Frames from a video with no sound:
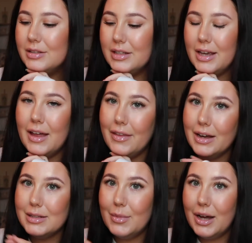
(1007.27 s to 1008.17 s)
So yeah,
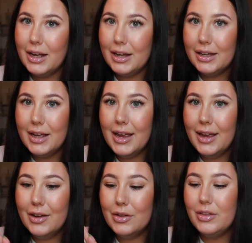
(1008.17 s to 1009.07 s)
that is my
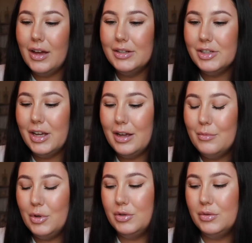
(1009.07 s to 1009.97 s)
third year
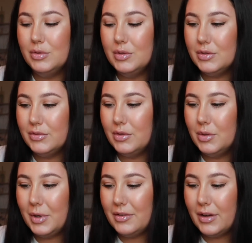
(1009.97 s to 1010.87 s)
modules
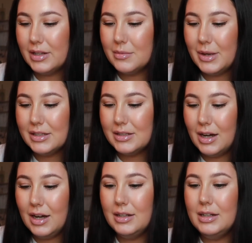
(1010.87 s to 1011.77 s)
for my first
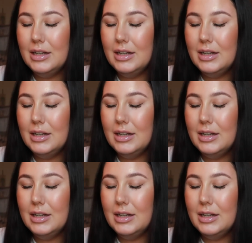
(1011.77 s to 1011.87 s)
semester.